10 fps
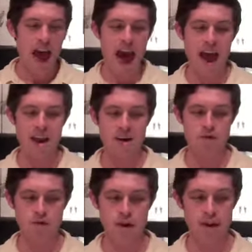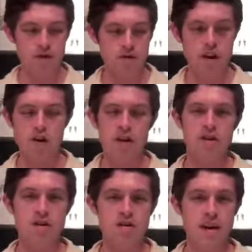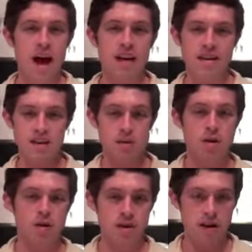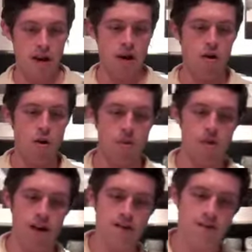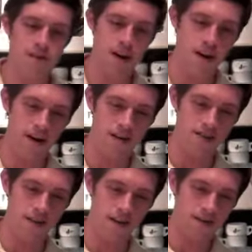And it's really great to use in cocktails because it incorporates very easily.